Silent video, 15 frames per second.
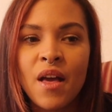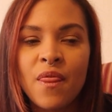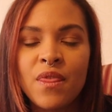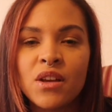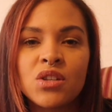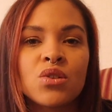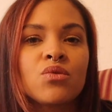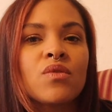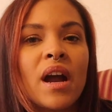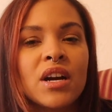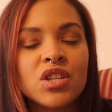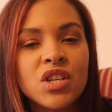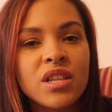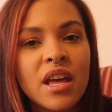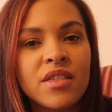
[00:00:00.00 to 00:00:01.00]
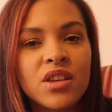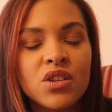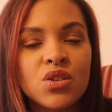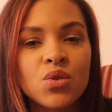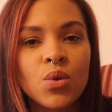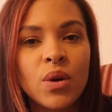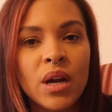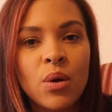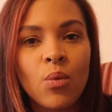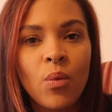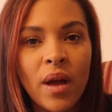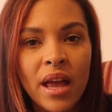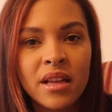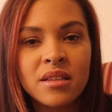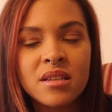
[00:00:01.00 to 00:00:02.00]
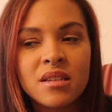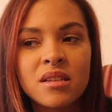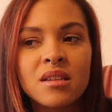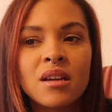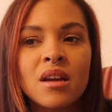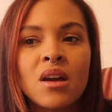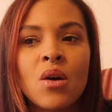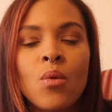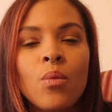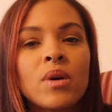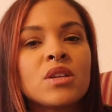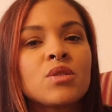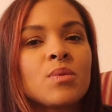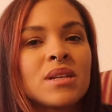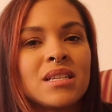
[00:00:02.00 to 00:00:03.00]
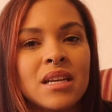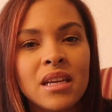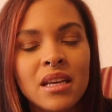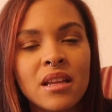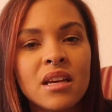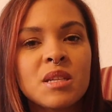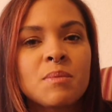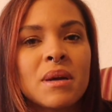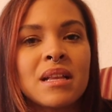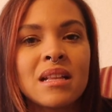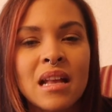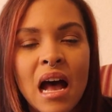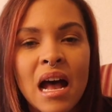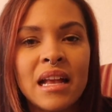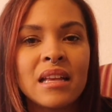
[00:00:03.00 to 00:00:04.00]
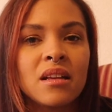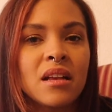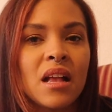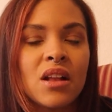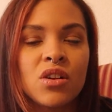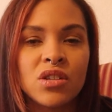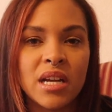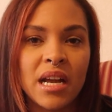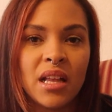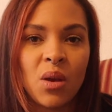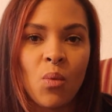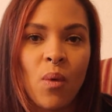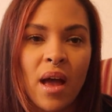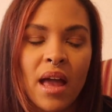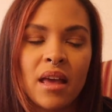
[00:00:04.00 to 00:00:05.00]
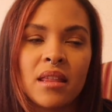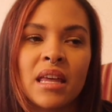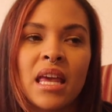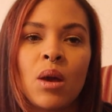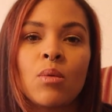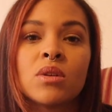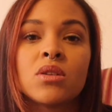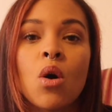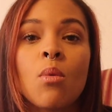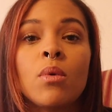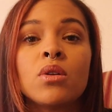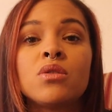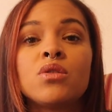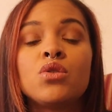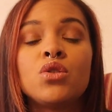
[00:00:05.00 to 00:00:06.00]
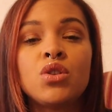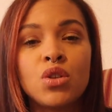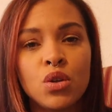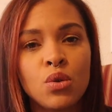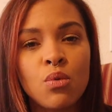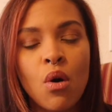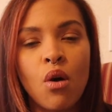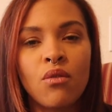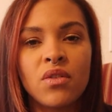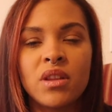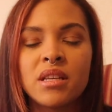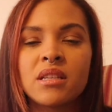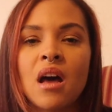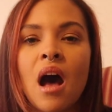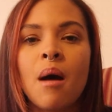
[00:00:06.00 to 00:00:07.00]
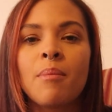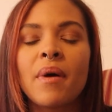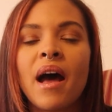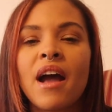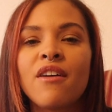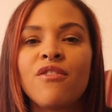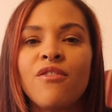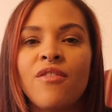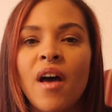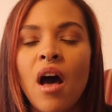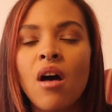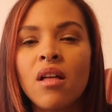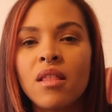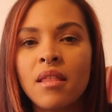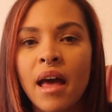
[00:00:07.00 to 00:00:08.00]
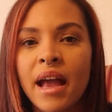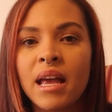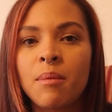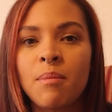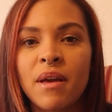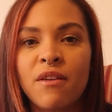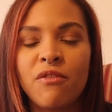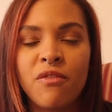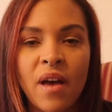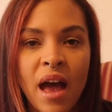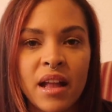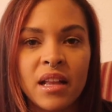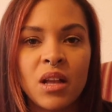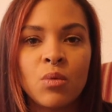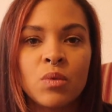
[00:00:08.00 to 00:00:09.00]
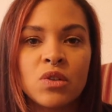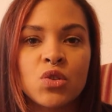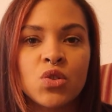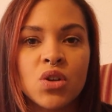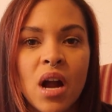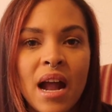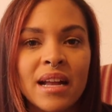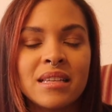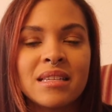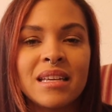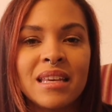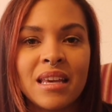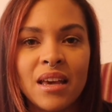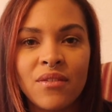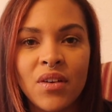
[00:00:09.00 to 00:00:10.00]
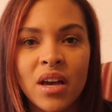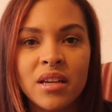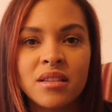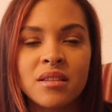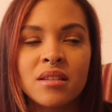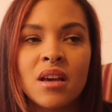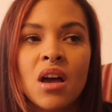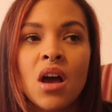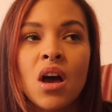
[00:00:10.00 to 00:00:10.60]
the direction that the story went was ridiculous, but not in an entertaining way. Like, it was almost too over the top. I felt like McFadden was trying to give us